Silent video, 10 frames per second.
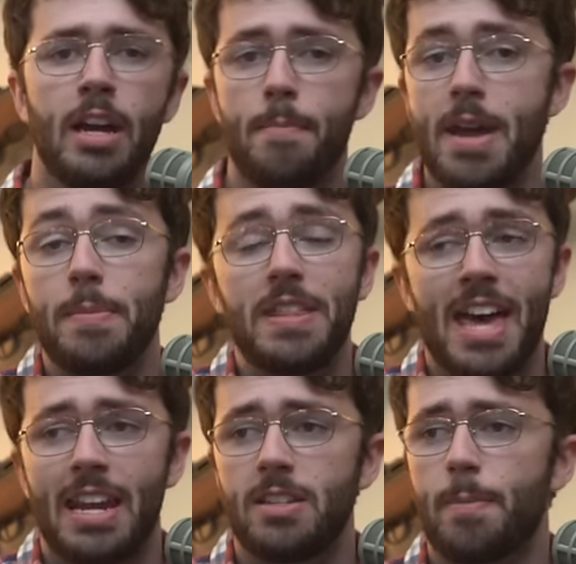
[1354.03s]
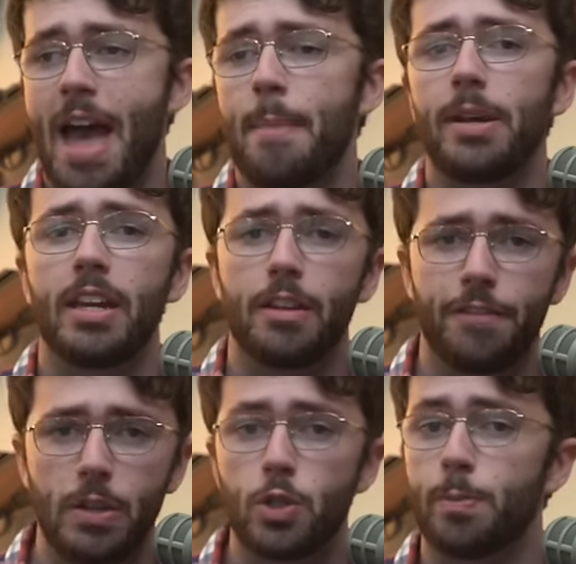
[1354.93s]
Maybe that ends up happening in the
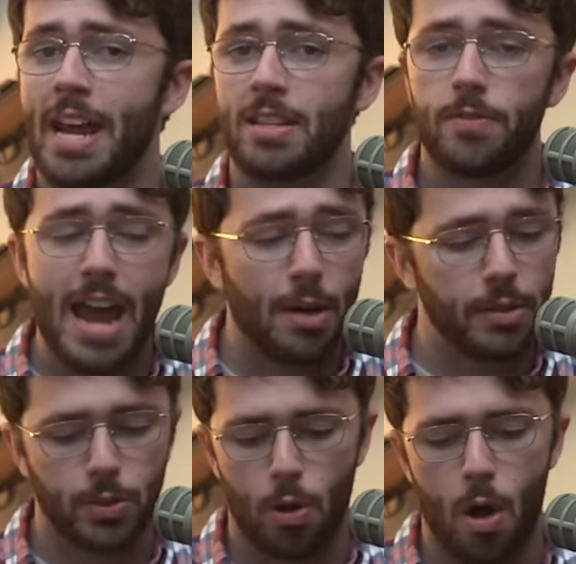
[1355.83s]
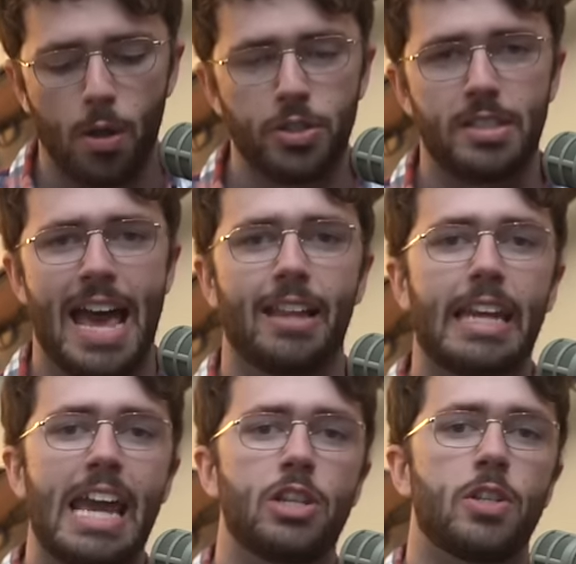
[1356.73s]
future, but as of now, these are all just
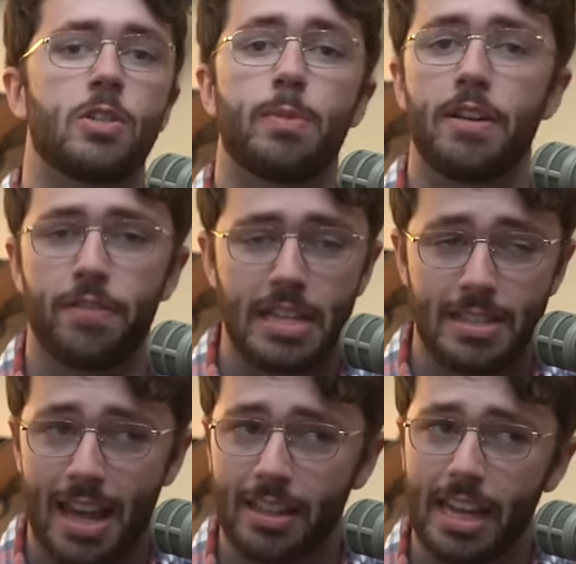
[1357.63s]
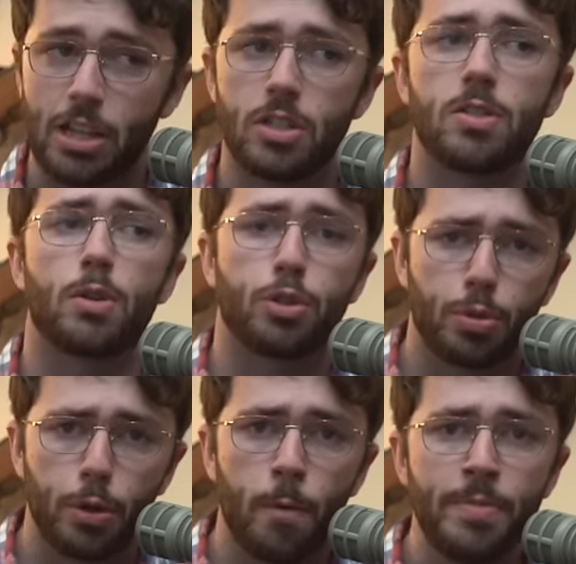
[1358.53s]
allegations. But if these allegations are
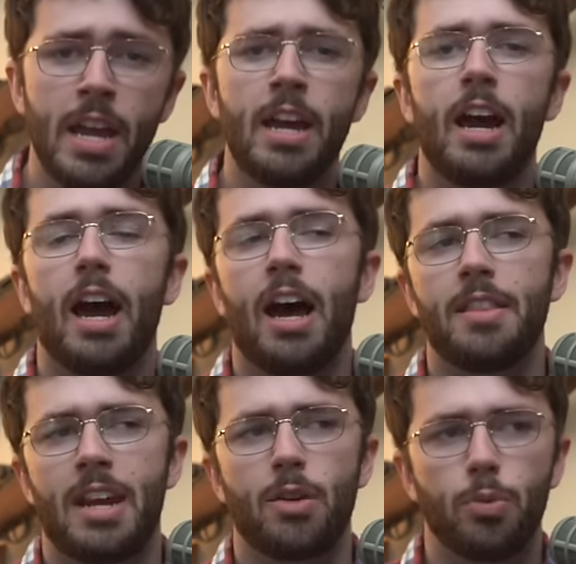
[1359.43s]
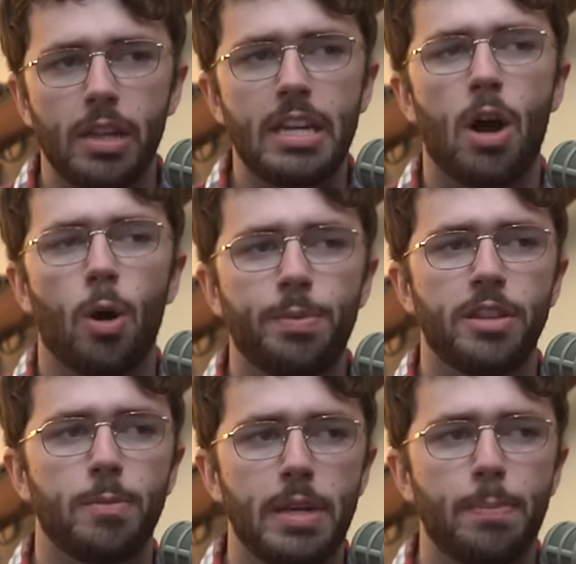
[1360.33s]
true, uh, then I really hope
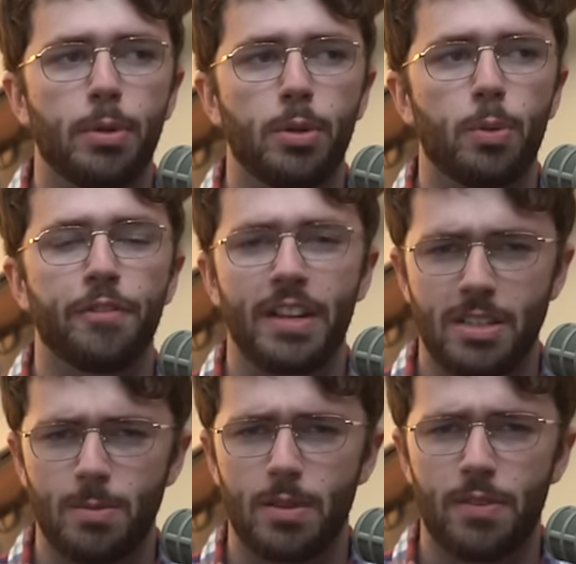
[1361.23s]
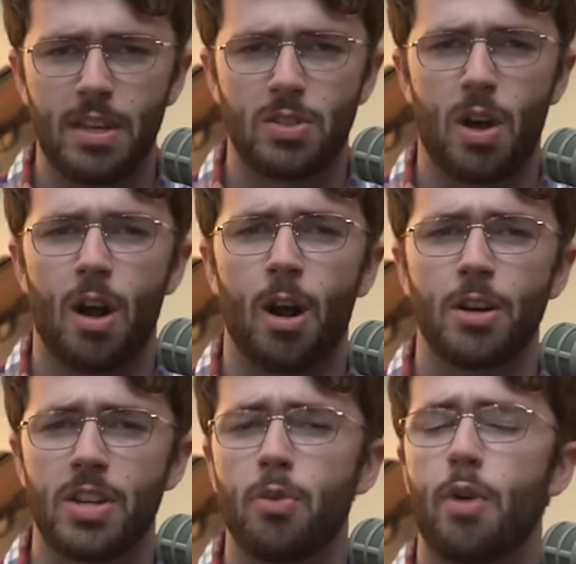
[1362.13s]
that the people who were victims of this are
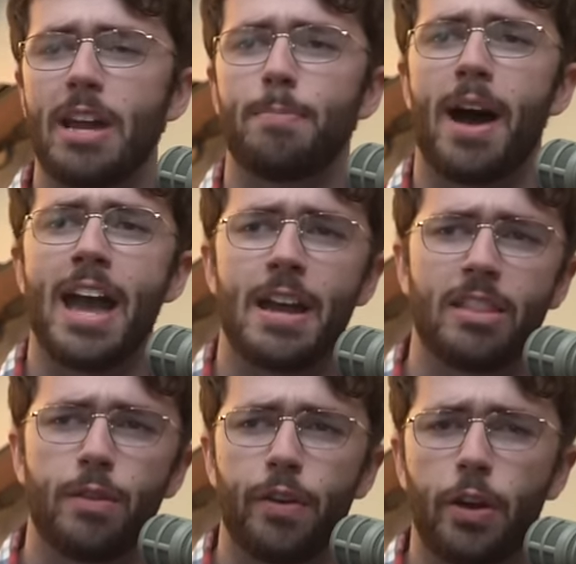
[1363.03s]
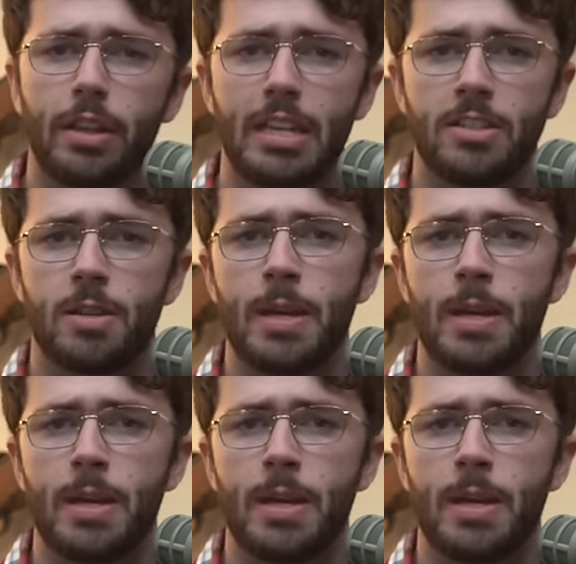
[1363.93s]
done right by at the very least.